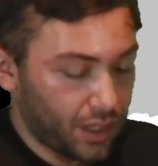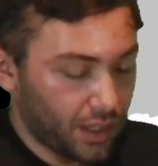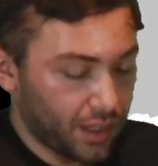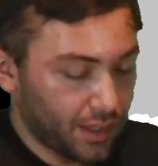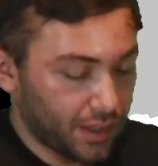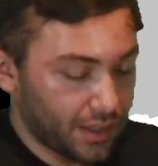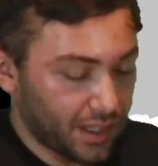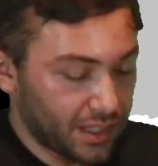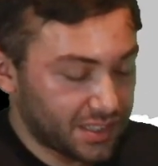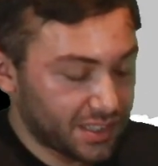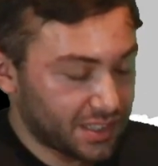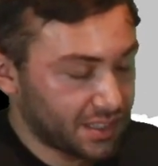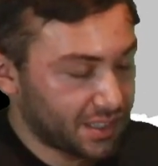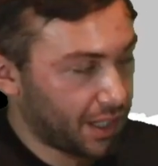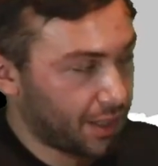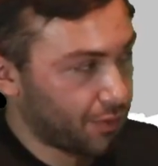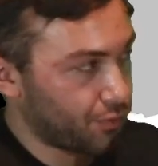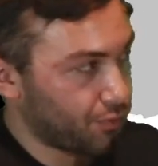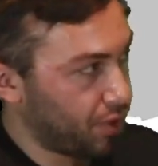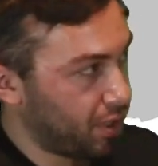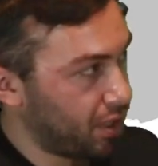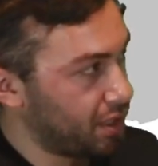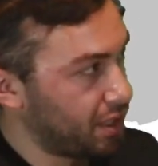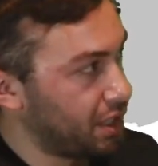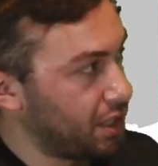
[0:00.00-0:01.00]
This is a
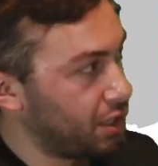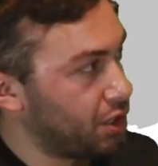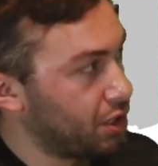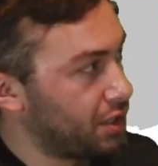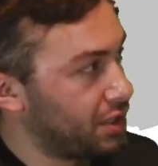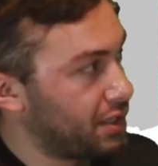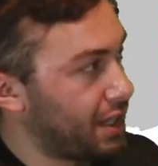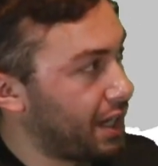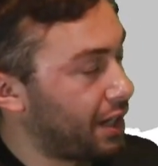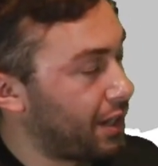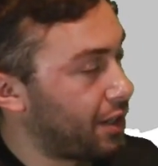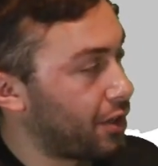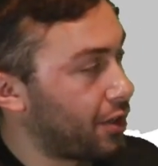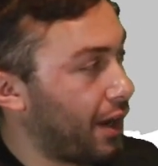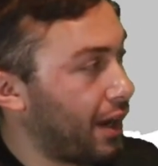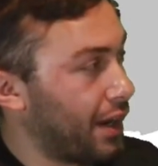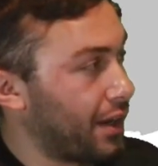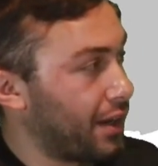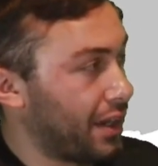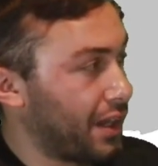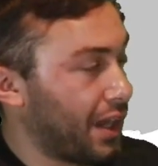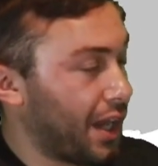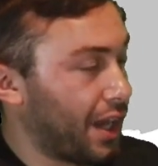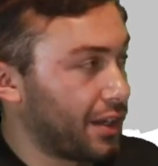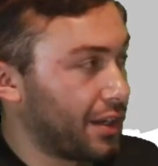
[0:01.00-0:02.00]
really good kicker, and
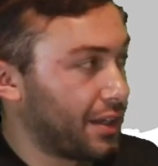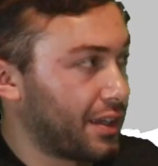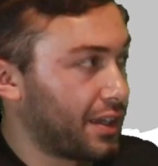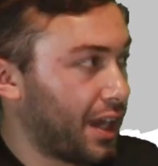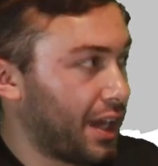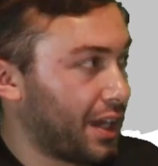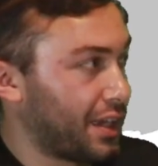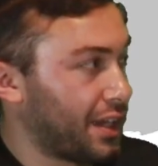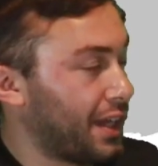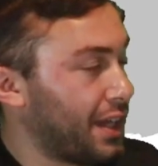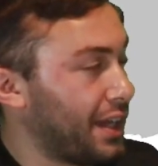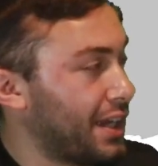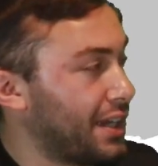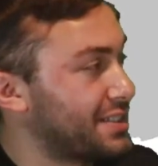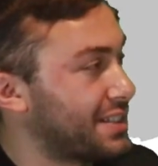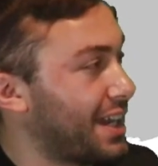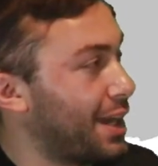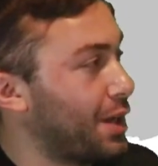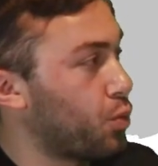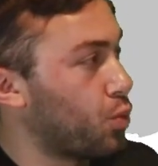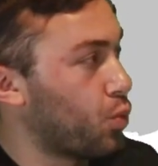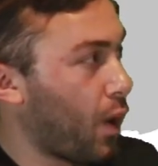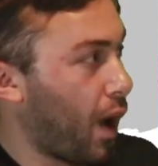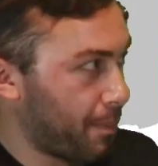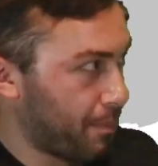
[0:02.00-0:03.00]
again, kicking is a
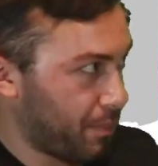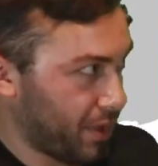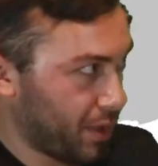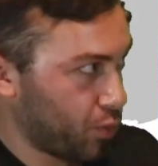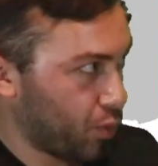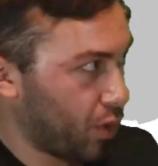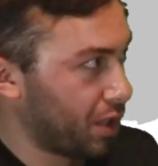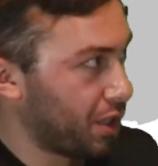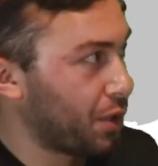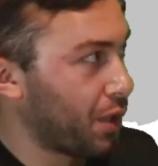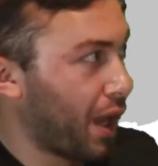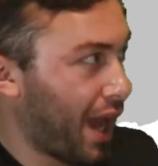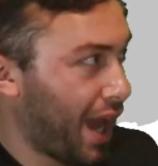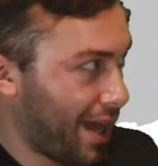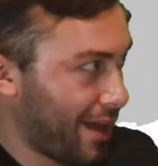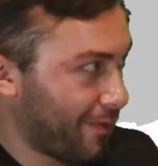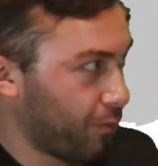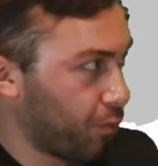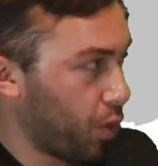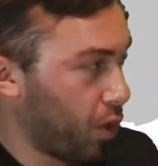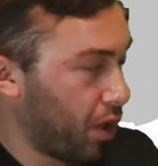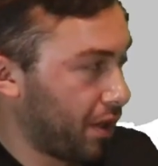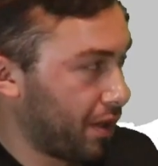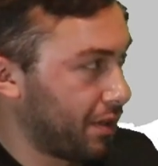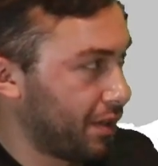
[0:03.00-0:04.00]
weapon when you have
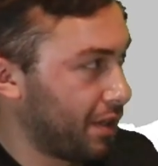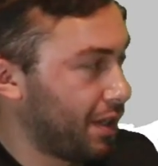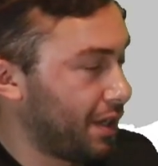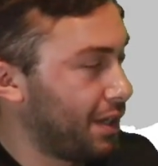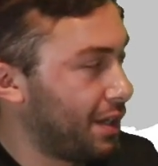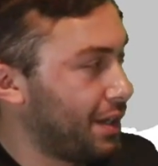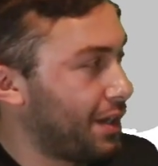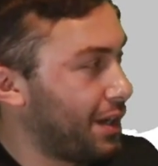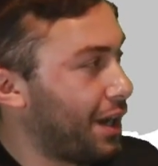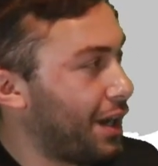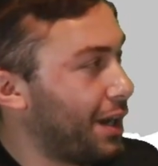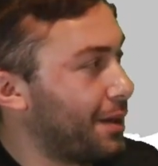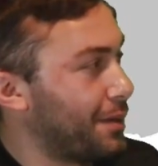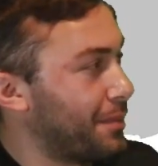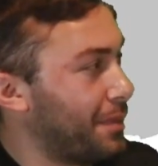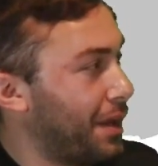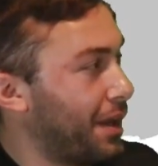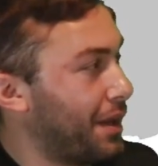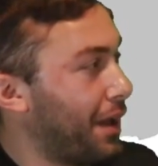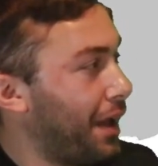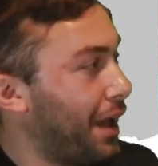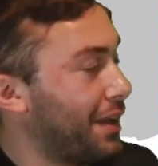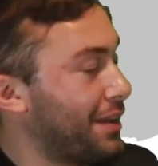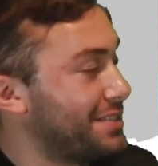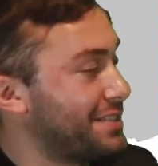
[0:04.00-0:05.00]
one,
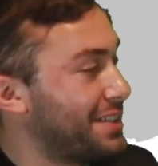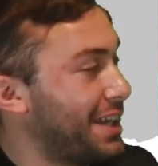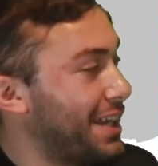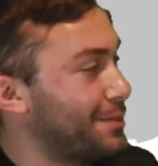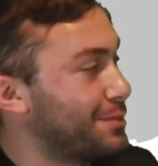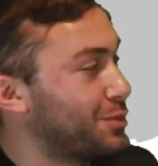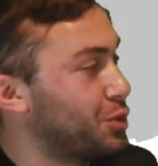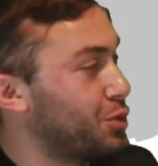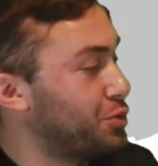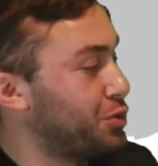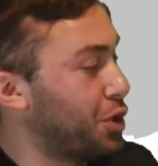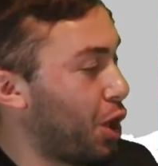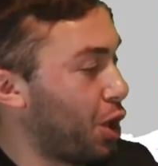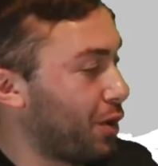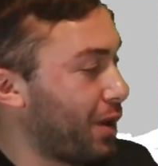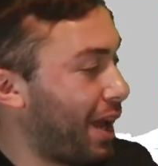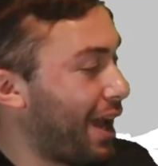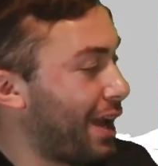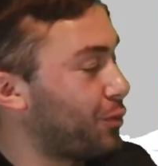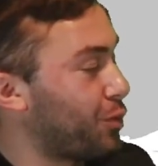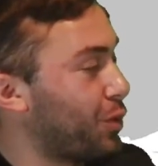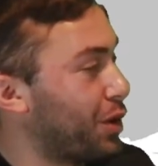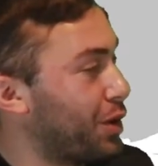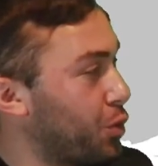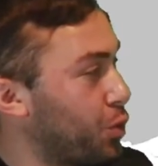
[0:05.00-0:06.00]
and teams who don't
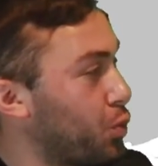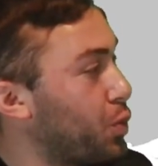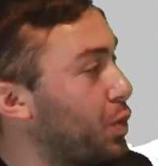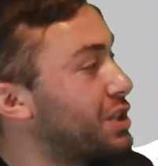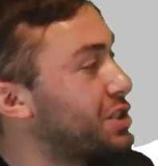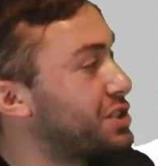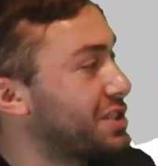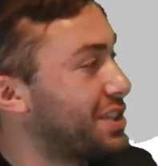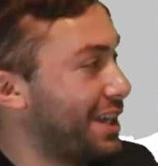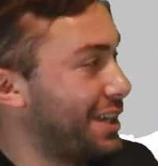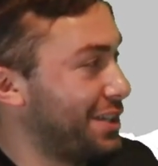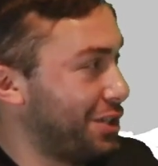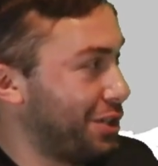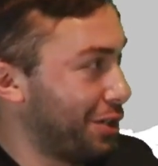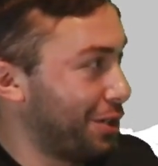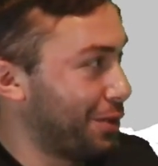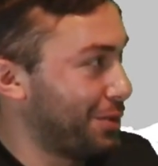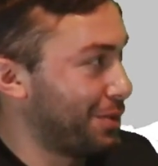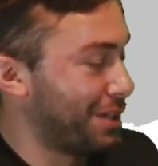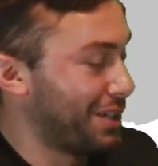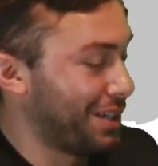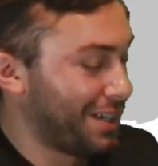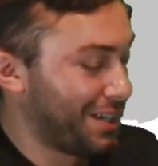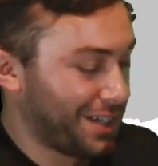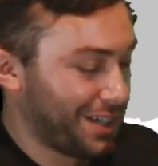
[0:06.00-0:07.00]
have one wish they do.
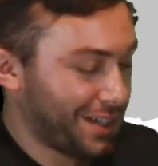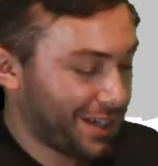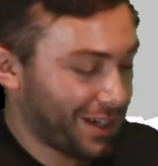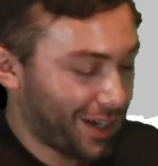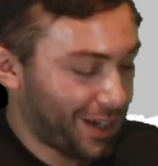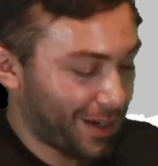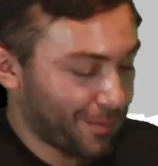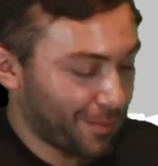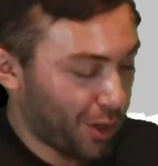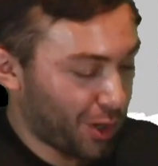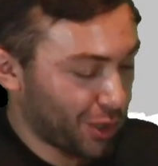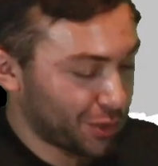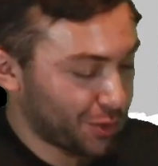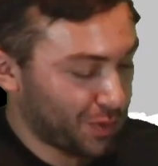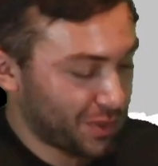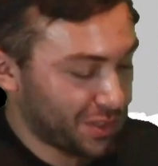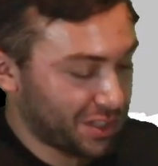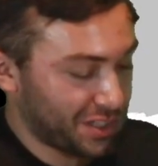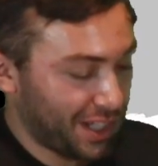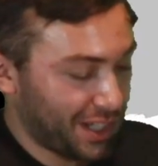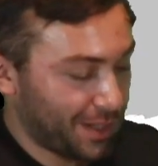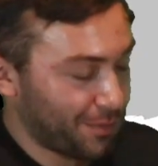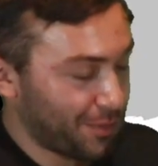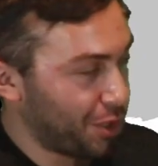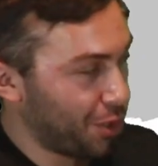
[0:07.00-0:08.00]
Mars, which
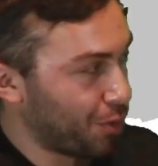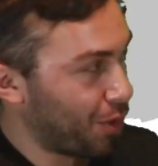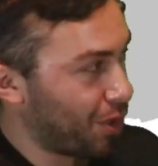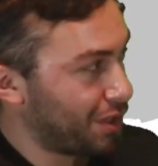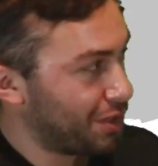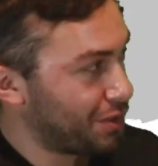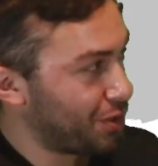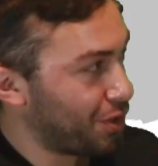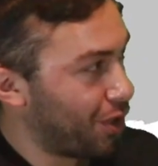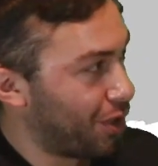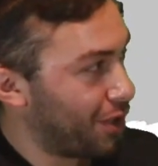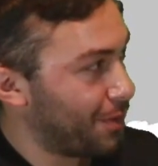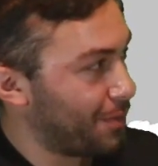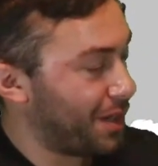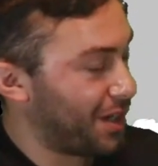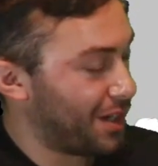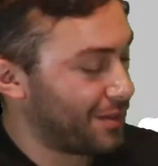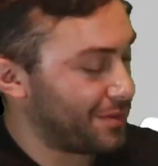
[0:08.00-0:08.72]
team do you want to talk about?